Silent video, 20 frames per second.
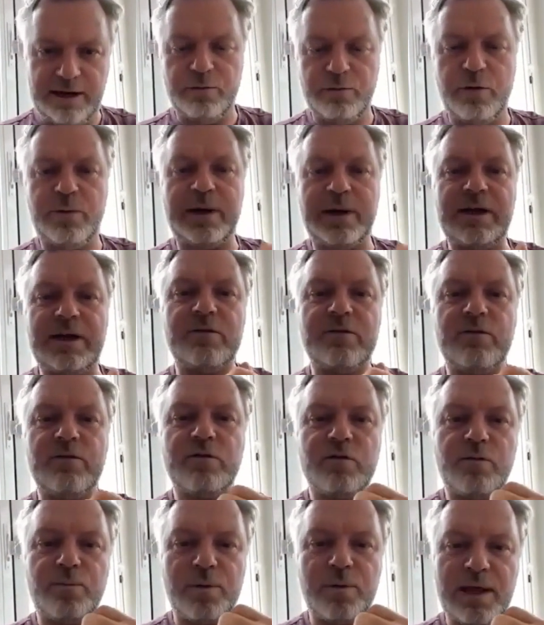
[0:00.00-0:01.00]
where we can
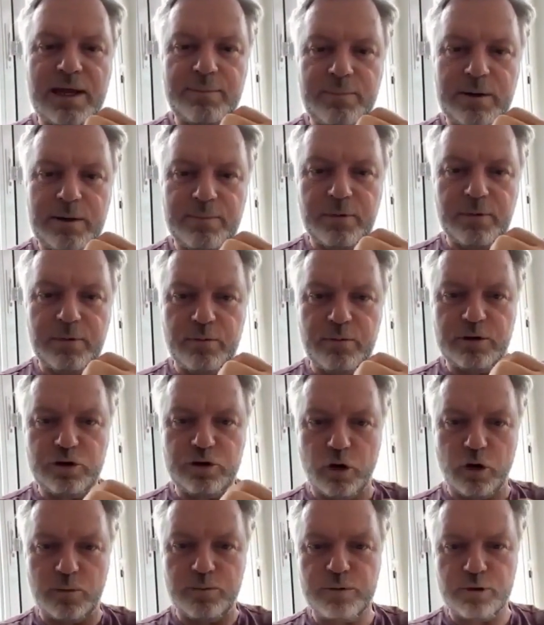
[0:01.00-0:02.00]
supply people with
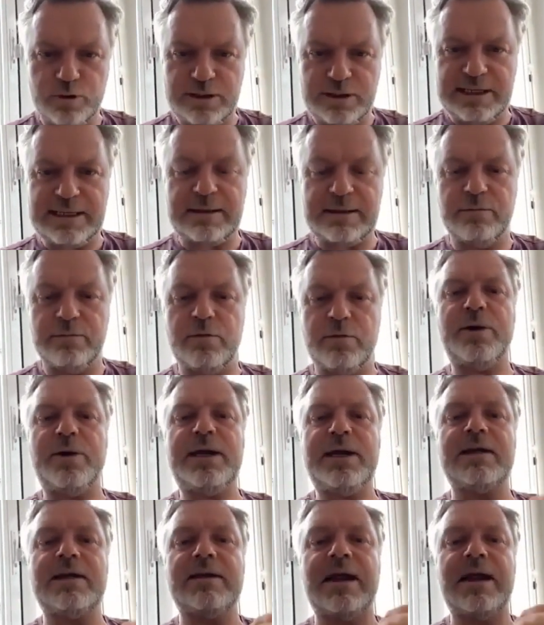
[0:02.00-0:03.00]
jobs who need them, where we
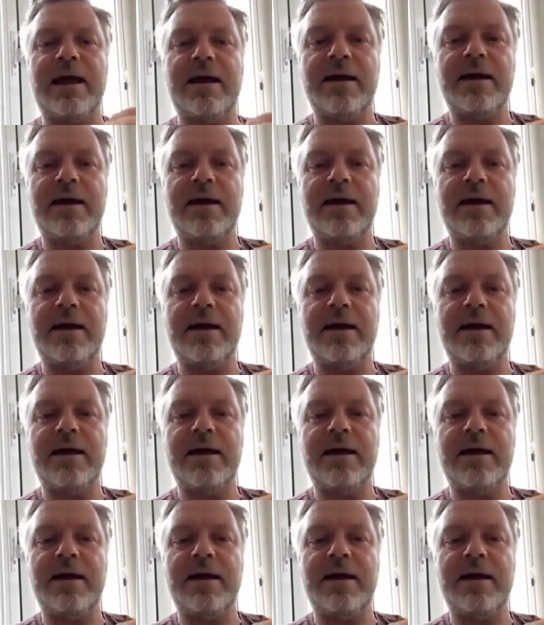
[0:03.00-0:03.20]
can